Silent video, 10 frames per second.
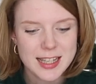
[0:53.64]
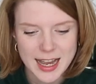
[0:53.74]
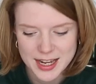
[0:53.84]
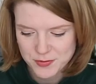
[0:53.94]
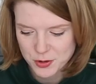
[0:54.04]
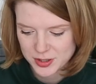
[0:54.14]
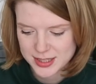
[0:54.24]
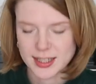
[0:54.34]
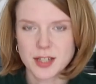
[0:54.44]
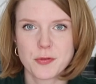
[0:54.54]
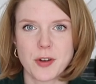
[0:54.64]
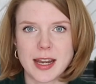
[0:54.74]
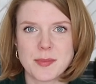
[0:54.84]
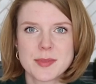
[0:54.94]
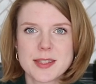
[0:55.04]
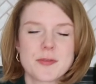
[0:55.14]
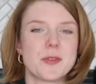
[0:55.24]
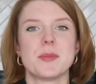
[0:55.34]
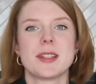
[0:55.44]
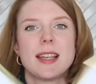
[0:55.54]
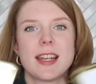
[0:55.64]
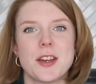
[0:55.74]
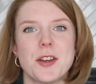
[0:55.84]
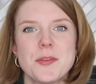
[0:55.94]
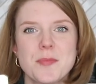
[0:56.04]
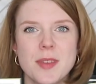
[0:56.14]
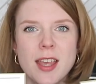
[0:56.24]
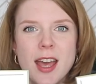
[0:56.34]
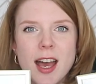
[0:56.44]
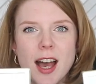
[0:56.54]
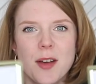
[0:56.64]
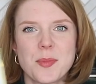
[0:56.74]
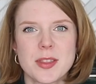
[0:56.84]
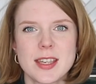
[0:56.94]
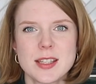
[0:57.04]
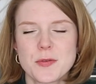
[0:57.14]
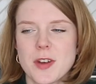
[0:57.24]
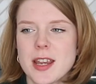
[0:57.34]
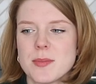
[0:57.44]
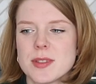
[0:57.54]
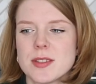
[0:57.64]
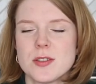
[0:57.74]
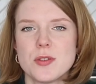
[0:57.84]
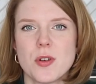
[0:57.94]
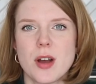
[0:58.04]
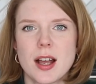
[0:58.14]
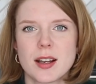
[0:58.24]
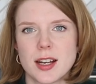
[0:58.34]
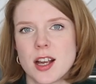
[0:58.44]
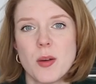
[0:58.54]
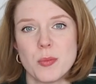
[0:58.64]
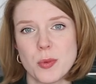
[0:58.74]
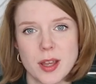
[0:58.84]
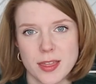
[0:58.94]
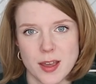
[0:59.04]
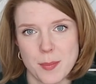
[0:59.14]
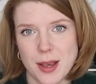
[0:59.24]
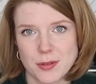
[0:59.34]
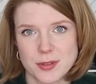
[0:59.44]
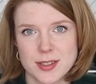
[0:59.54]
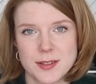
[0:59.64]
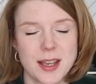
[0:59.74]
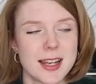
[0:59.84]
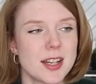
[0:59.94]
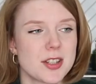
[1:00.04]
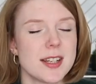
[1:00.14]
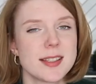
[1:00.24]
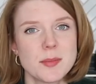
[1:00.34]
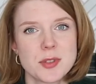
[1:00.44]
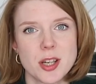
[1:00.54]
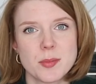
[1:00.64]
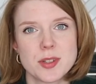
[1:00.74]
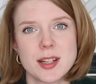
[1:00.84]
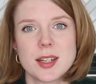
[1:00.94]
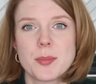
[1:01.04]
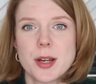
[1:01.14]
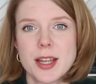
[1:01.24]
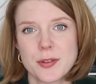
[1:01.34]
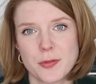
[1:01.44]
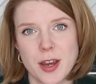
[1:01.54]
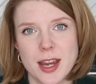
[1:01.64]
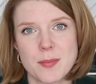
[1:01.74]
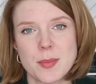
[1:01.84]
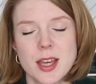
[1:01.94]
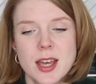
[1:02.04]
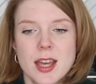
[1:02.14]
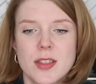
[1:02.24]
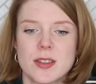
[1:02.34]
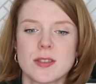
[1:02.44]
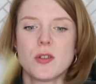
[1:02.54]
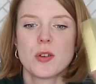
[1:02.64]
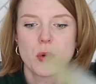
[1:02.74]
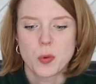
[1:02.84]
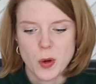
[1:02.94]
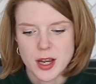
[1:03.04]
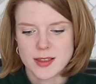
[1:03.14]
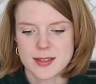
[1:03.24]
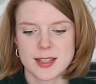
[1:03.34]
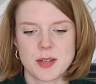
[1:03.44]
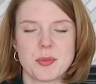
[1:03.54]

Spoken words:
And I've got these little frames from Decennio, but these frames do not come with a mount. And actually sometimes you'll end up buying a frame that's not quite the same